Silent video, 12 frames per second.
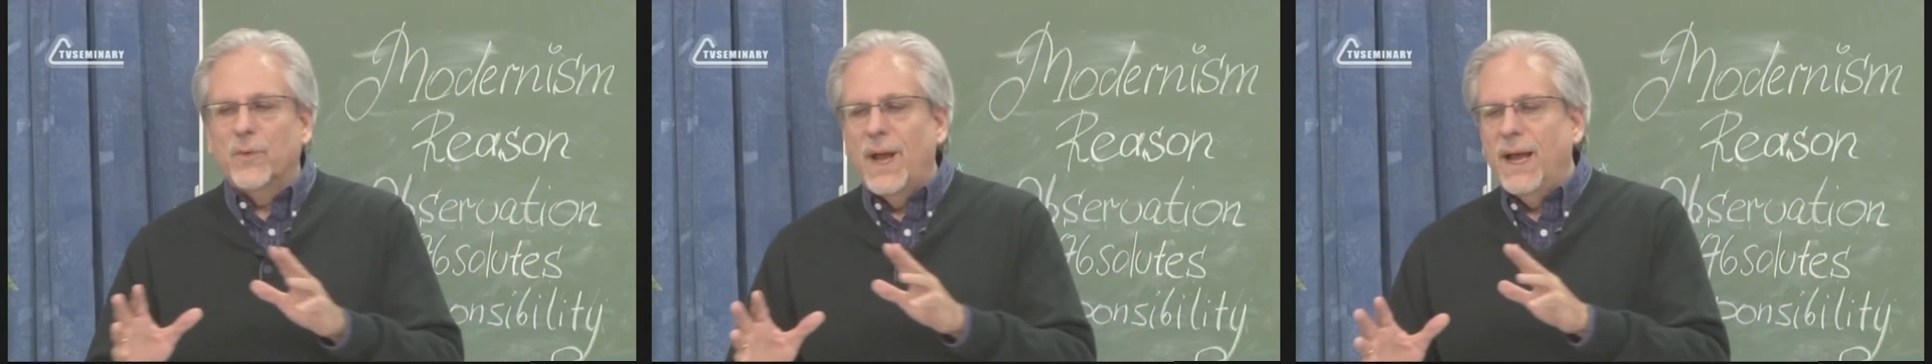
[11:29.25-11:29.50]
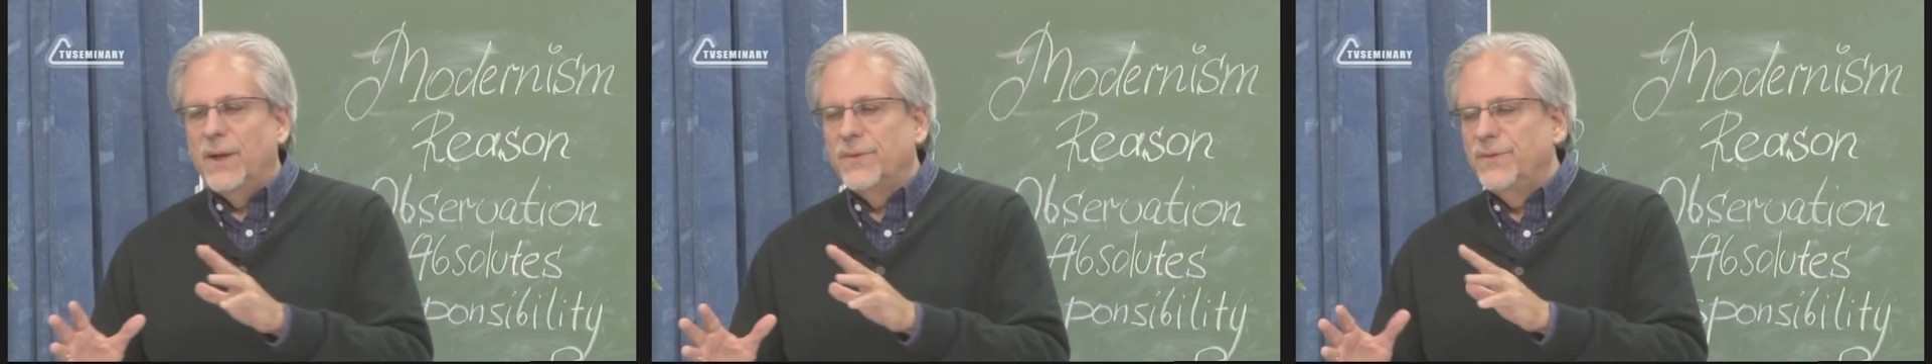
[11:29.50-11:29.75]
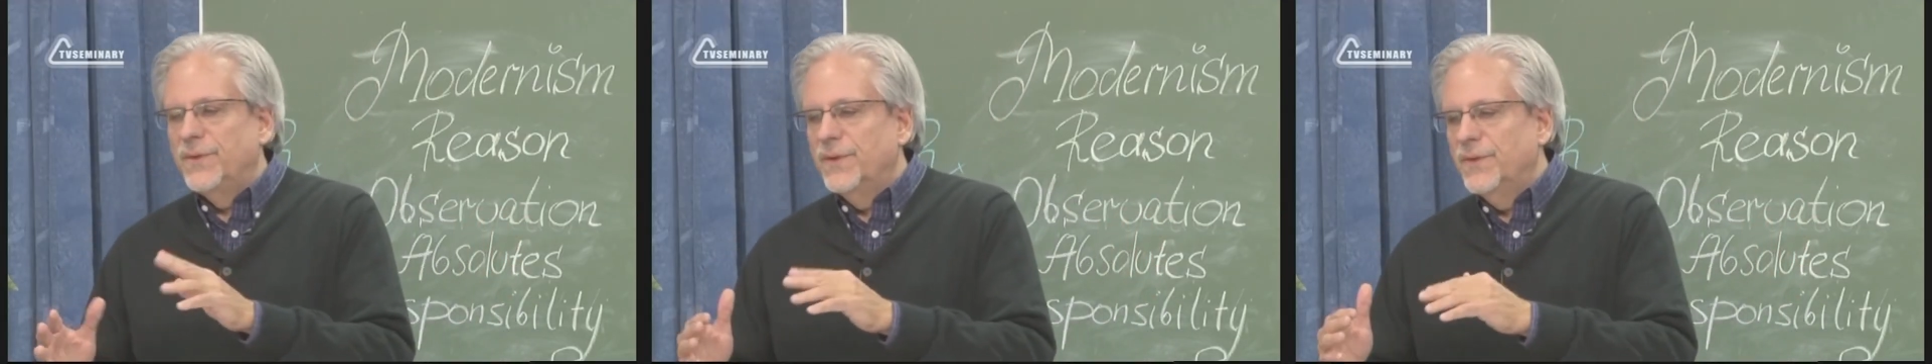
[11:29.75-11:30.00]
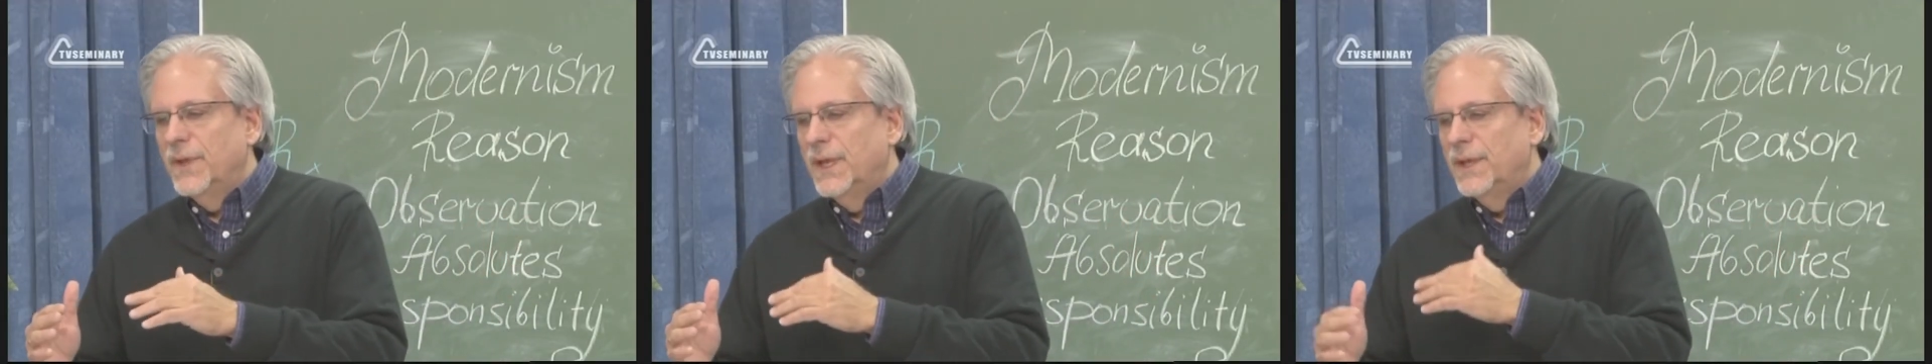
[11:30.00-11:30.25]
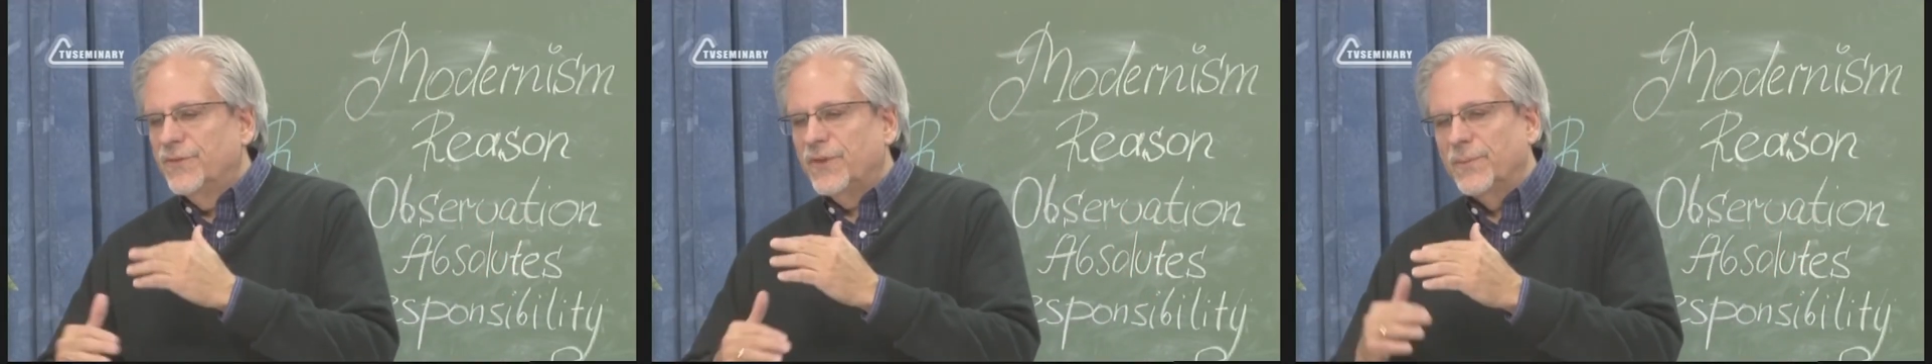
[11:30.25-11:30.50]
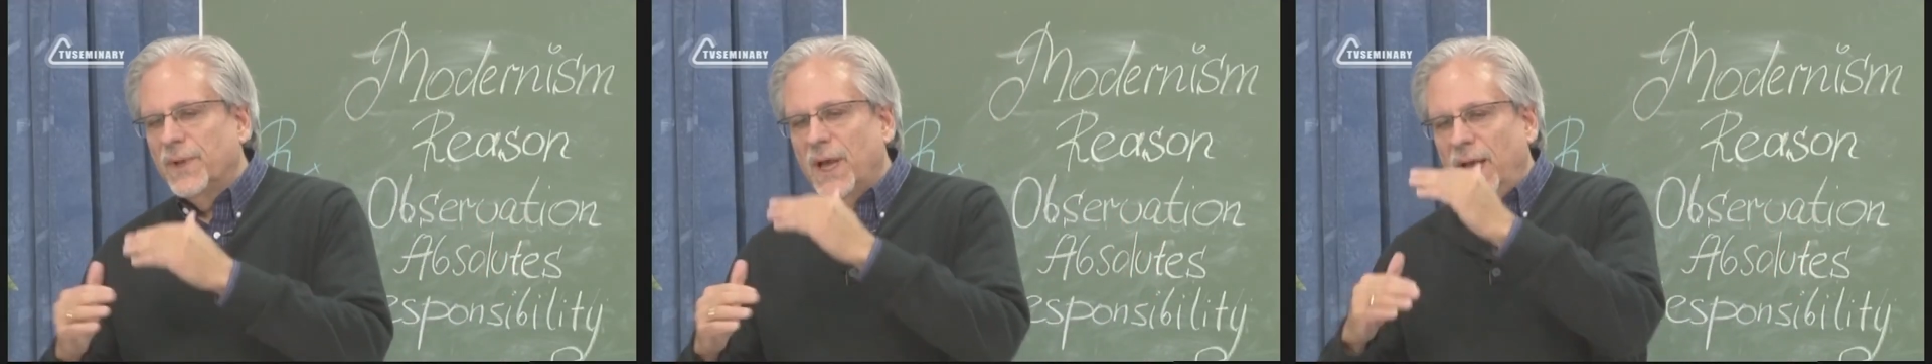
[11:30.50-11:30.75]
around
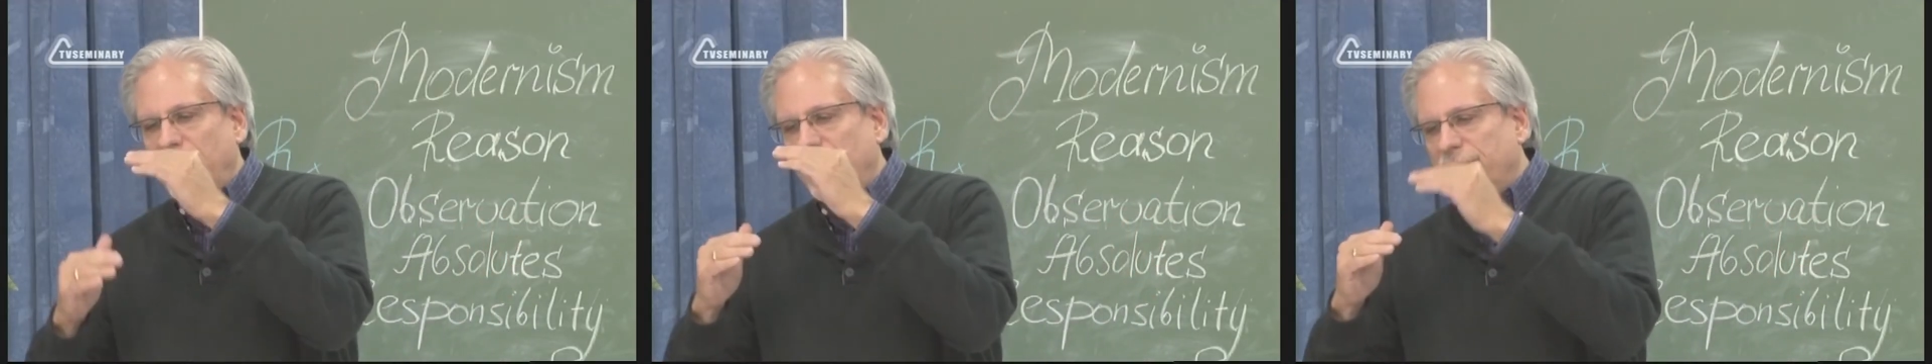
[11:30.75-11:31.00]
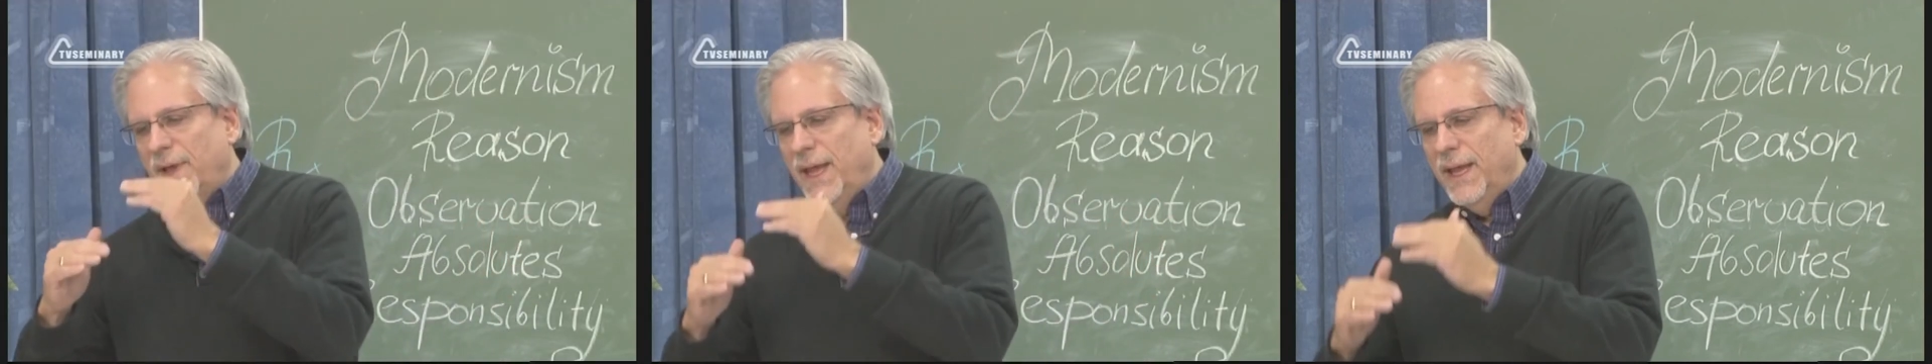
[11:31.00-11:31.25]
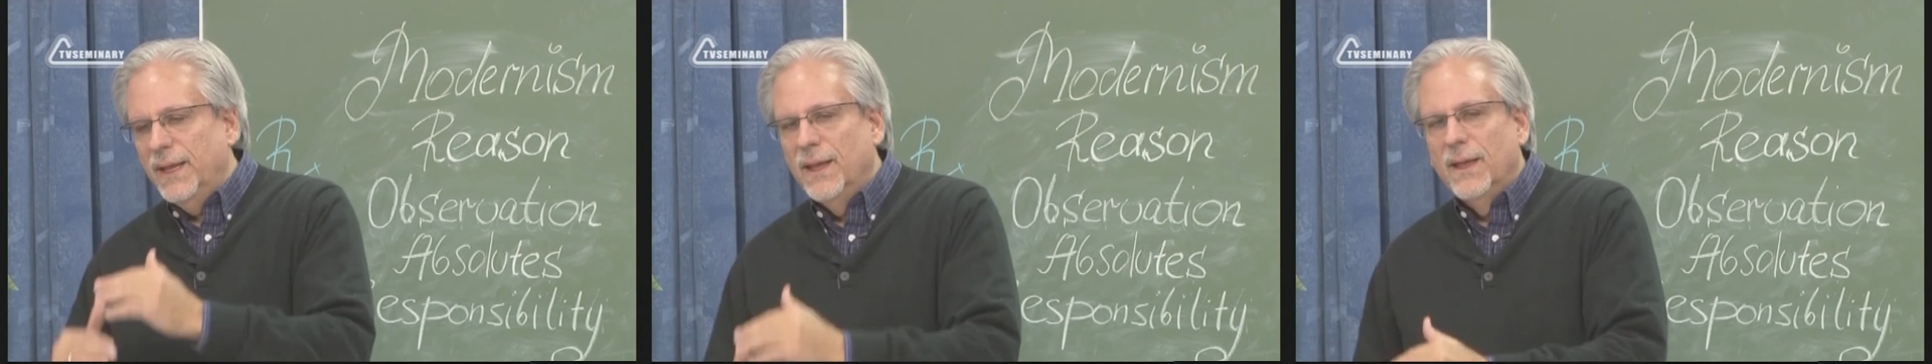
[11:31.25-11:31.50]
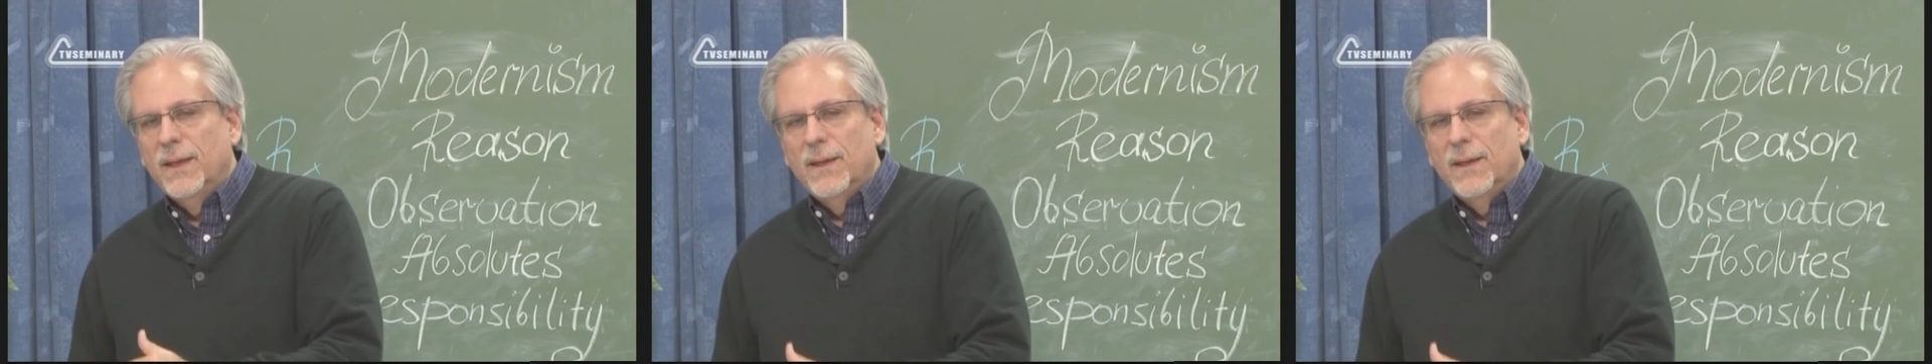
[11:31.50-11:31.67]
some kind of a